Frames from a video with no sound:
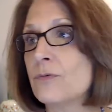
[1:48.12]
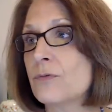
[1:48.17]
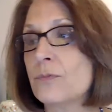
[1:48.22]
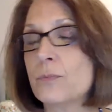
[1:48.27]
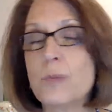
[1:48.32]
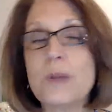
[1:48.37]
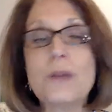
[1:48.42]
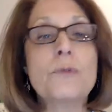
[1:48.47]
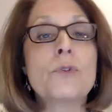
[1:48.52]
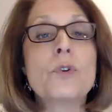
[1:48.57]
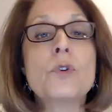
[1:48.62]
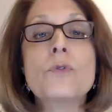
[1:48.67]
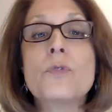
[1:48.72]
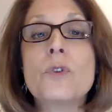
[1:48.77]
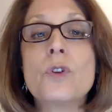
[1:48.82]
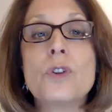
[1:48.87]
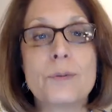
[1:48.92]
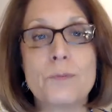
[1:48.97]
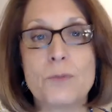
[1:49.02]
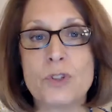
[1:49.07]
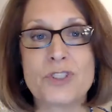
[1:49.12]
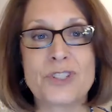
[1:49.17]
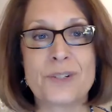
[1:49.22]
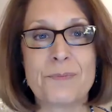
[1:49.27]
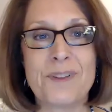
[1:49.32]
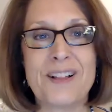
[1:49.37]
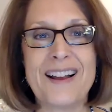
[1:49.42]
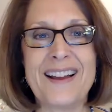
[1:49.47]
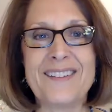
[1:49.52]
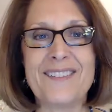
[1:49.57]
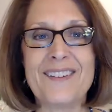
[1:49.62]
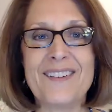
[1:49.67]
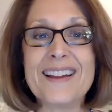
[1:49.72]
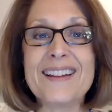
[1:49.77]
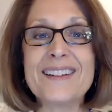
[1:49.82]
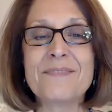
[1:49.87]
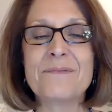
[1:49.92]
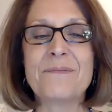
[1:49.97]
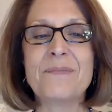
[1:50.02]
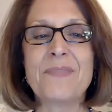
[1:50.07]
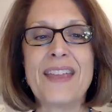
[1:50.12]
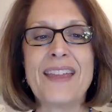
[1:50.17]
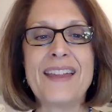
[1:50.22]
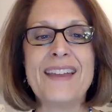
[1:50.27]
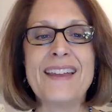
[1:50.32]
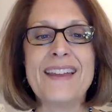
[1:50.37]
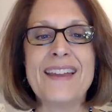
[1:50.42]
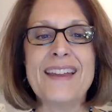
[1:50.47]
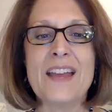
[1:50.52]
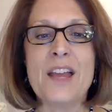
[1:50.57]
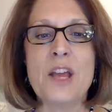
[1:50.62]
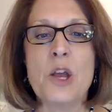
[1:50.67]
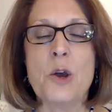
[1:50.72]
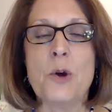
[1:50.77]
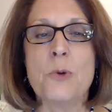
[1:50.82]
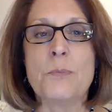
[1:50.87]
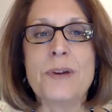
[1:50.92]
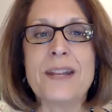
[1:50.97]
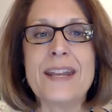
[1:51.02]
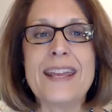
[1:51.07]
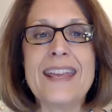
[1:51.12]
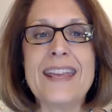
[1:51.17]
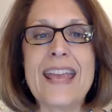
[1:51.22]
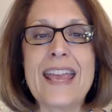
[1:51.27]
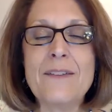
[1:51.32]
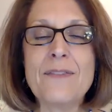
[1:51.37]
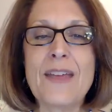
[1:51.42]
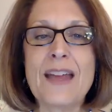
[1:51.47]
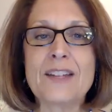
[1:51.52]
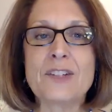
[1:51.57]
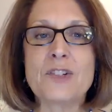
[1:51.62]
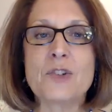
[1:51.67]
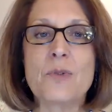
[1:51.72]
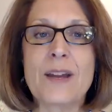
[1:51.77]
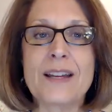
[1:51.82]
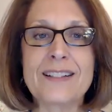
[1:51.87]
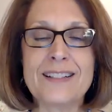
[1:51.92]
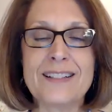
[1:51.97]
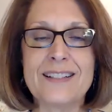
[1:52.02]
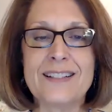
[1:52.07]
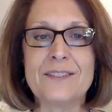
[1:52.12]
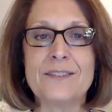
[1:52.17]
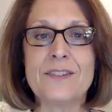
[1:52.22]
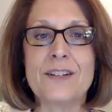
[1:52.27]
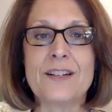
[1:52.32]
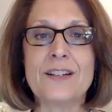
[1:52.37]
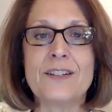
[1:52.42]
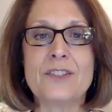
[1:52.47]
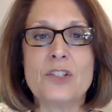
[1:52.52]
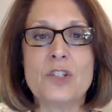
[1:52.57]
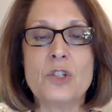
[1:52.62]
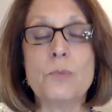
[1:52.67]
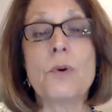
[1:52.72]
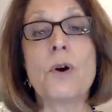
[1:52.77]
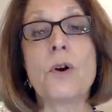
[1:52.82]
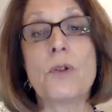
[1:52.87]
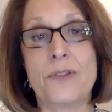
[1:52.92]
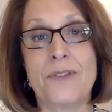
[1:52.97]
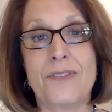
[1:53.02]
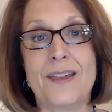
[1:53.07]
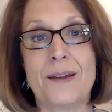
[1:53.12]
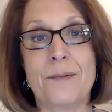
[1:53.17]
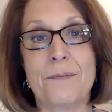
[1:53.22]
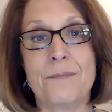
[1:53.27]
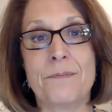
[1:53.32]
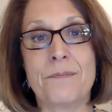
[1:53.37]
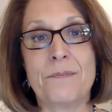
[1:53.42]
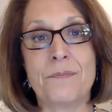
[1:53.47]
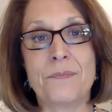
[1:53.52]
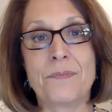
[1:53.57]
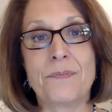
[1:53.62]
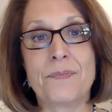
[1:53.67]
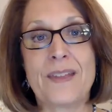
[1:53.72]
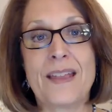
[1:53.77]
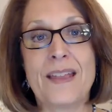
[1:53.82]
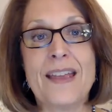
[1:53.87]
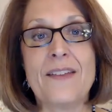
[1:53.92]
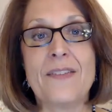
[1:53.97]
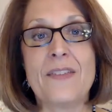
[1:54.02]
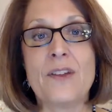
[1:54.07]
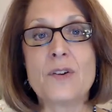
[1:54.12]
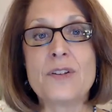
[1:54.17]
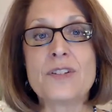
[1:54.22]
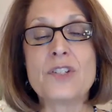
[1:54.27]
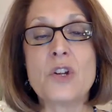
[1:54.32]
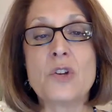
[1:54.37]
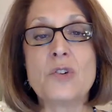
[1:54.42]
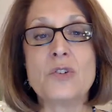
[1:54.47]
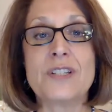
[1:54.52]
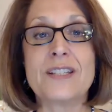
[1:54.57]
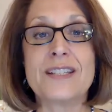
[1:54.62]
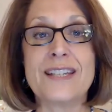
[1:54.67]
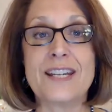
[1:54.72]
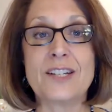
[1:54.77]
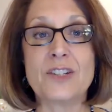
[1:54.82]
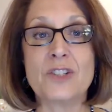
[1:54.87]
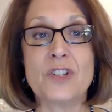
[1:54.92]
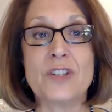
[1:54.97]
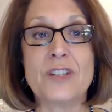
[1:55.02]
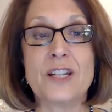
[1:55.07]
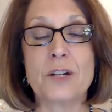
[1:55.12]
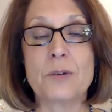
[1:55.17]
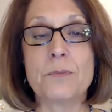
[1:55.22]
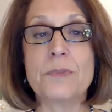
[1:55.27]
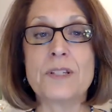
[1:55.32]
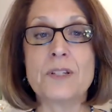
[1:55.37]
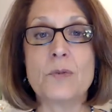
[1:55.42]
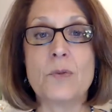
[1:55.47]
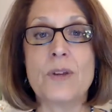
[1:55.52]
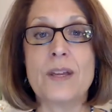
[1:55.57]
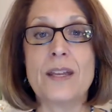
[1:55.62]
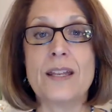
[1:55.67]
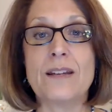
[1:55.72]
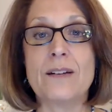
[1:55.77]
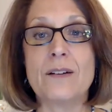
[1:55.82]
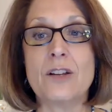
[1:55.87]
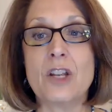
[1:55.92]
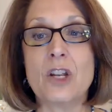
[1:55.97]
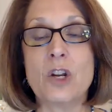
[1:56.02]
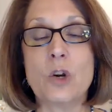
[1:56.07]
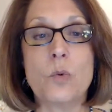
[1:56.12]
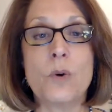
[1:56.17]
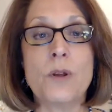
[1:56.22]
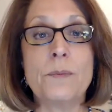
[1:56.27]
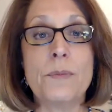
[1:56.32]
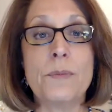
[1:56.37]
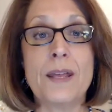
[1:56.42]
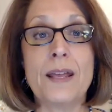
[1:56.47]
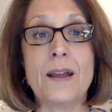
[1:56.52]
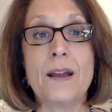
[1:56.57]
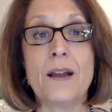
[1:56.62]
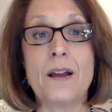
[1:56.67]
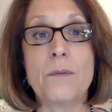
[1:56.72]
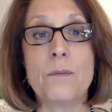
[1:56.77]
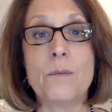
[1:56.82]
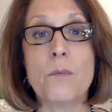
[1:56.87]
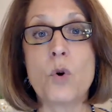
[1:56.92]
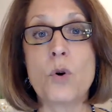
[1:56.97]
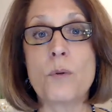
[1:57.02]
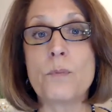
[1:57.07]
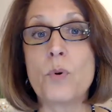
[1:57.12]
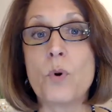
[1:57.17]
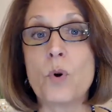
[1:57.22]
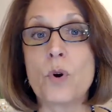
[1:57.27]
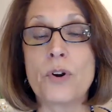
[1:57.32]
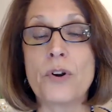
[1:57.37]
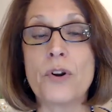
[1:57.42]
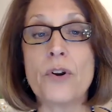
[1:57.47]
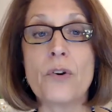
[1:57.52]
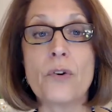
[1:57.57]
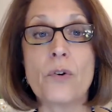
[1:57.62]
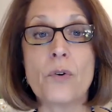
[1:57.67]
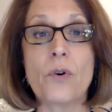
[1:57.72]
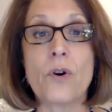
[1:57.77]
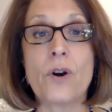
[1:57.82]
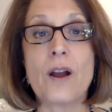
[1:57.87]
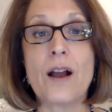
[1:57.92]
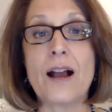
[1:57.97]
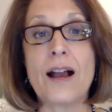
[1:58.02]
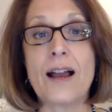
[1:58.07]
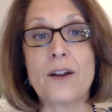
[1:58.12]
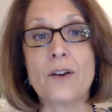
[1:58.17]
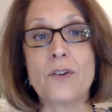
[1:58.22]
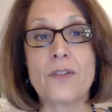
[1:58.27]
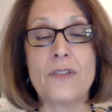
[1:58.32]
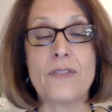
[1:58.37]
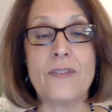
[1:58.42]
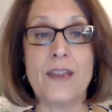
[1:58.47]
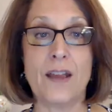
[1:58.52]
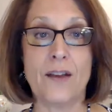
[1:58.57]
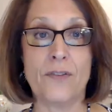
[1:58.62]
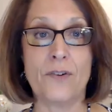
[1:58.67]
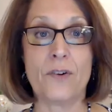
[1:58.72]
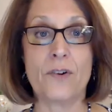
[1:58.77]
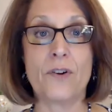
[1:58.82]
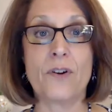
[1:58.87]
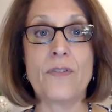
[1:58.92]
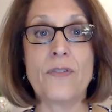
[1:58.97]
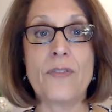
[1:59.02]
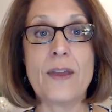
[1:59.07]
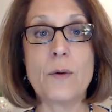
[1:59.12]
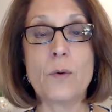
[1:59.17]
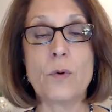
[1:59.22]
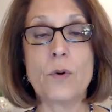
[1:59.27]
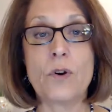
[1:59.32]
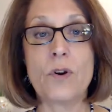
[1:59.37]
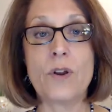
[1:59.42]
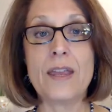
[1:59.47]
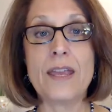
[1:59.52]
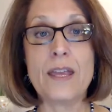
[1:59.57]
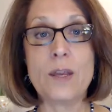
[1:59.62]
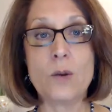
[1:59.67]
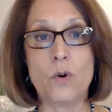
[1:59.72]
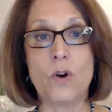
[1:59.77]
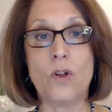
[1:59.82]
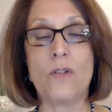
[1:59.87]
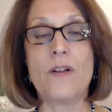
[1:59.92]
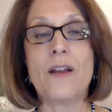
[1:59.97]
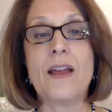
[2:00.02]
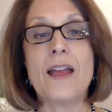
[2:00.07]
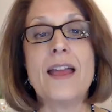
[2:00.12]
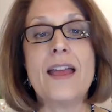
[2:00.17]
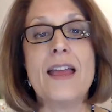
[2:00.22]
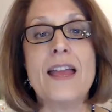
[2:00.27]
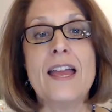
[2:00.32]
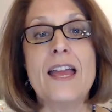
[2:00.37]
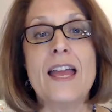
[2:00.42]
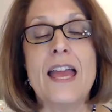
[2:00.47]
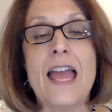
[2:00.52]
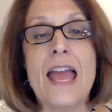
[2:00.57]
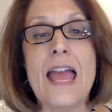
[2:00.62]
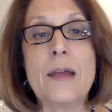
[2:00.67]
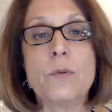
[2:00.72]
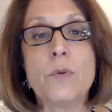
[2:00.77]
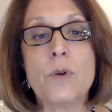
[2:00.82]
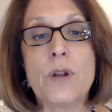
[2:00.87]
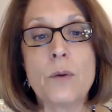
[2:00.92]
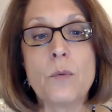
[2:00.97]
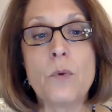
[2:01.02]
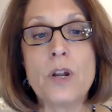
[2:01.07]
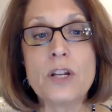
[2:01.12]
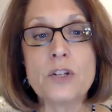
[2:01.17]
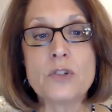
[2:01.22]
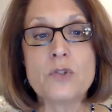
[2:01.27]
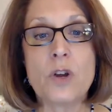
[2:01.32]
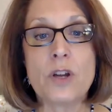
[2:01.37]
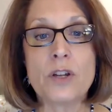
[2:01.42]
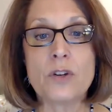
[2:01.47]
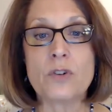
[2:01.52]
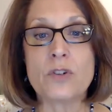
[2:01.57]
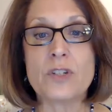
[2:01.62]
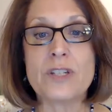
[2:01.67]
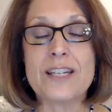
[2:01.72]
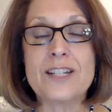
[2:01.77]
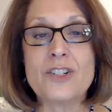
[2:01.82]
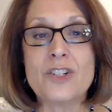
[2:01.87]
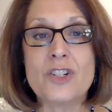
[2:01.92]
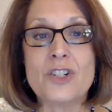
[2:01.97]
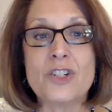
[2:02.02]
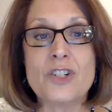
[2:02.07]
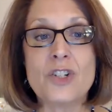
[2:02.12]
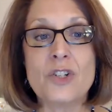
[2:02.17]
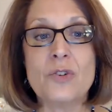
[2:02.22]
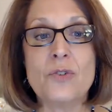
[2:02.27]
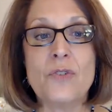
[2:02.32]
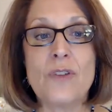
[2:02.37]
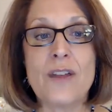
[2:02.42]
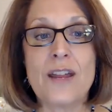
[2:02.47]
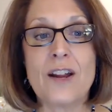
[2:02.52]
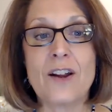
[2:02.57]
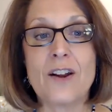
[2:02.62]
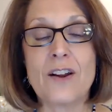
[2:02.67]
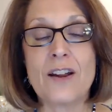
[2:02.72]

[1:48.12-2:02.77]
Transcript: be fruitful and multiply, right? But he gave that directive to both of them. There is no distinction there between, you know, one being more important or higher than the other. They were equal. And what I want to draw your attention to there